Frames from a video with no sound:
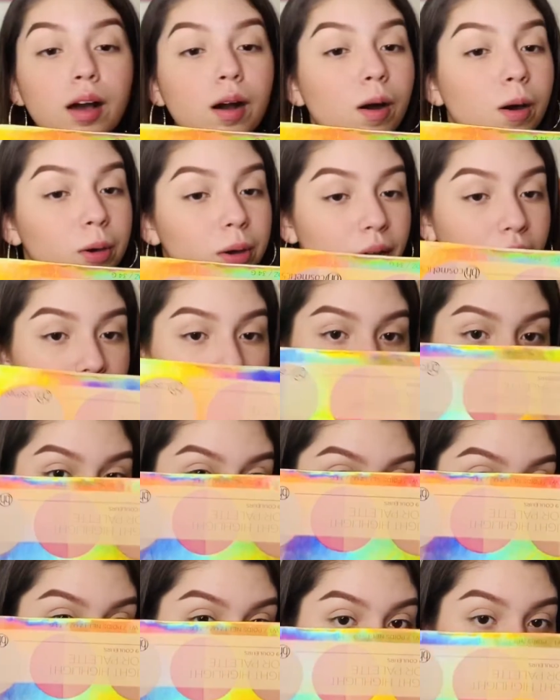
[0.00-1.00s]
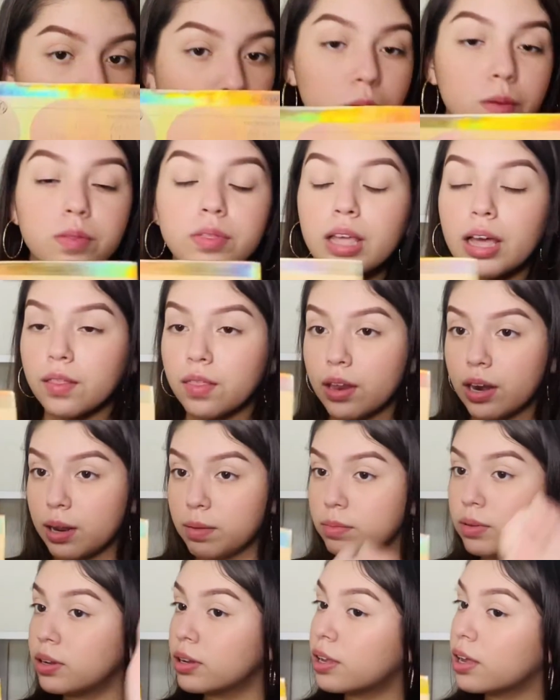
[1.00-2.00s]
Okay, so now that
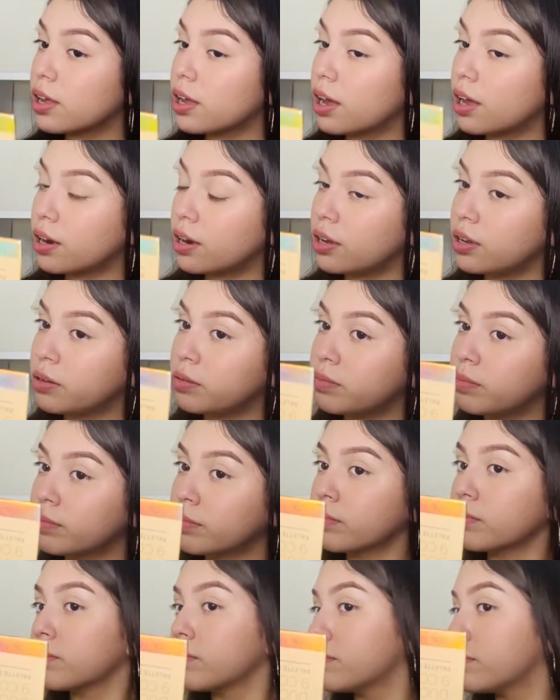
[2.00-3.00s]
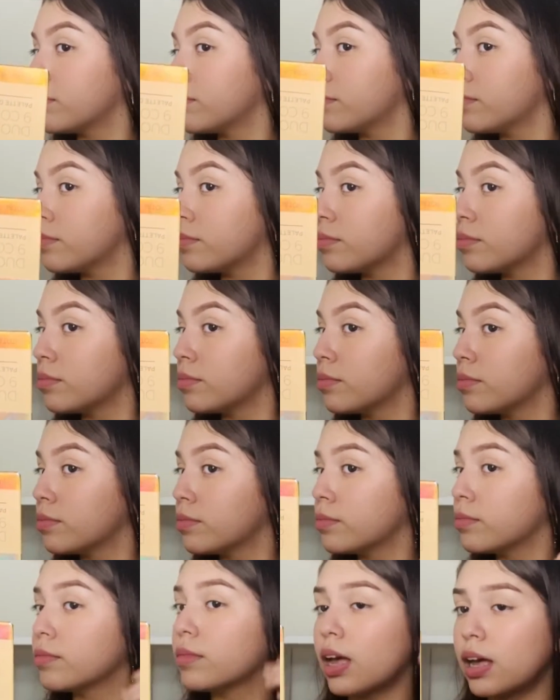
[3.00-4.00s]
I'm looking at it,
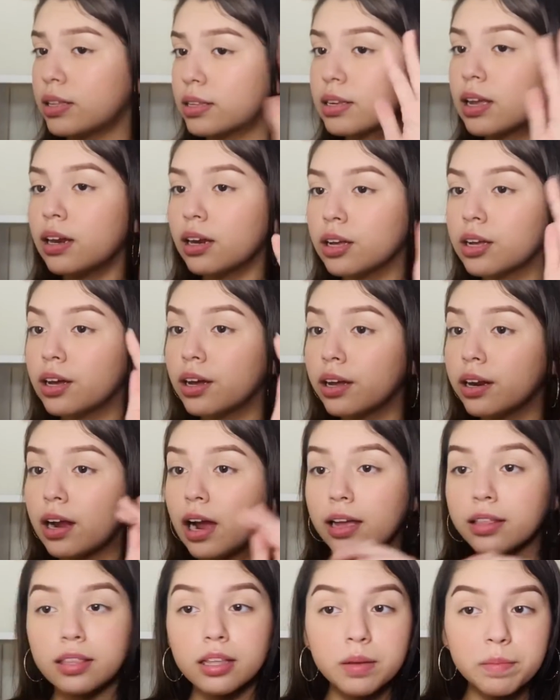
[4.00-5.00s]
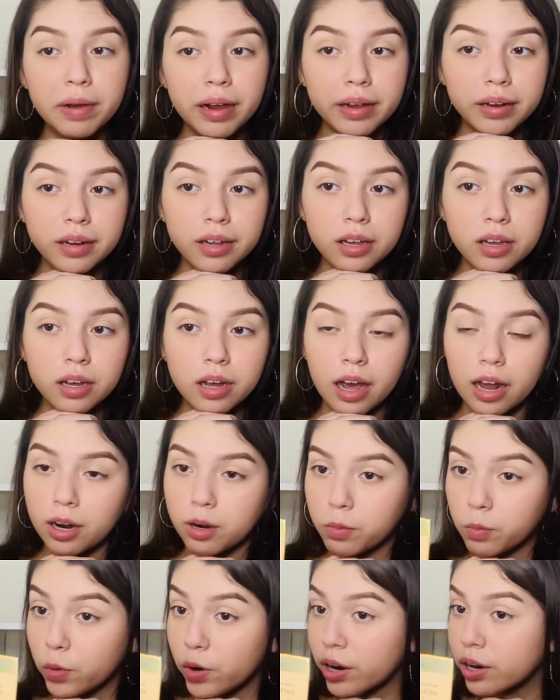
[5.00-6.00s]
it's kind of good. I think my idea kind
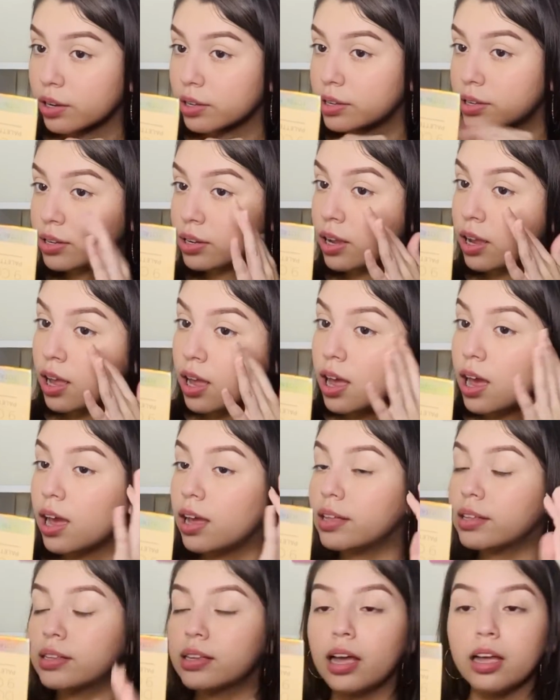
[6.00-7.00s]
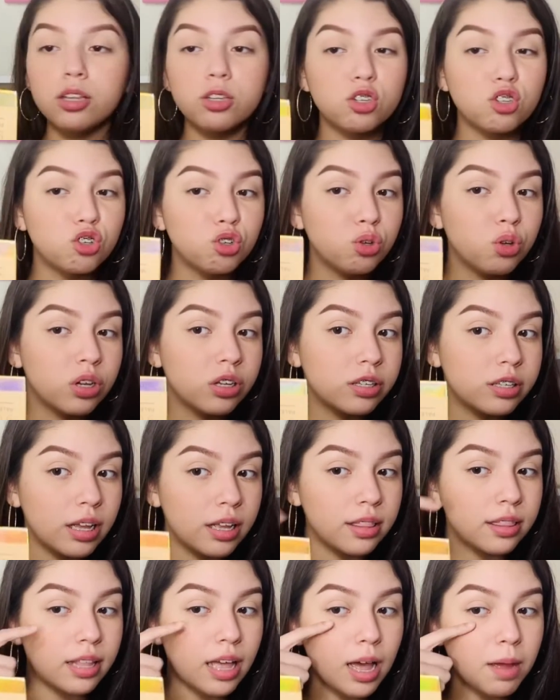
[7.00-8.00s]
of worked. It's
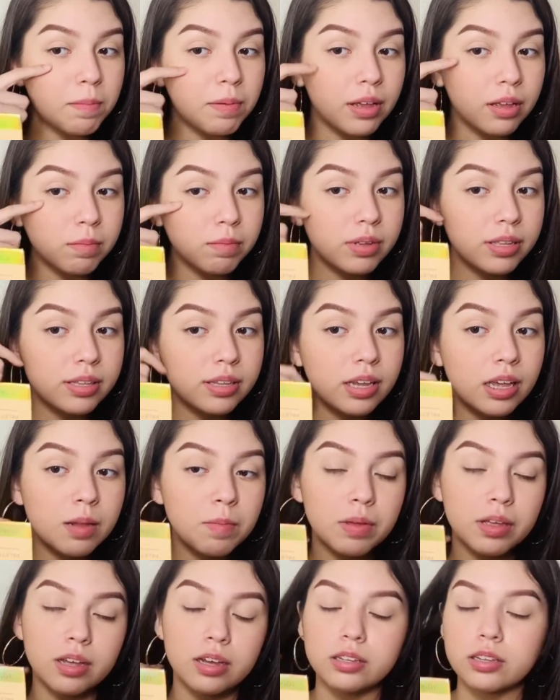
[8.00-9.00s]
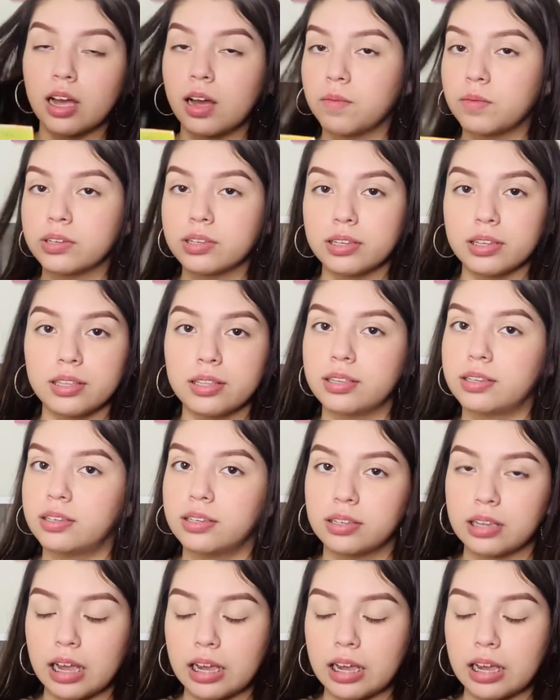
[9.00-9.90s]
not that pigmented because obviously this is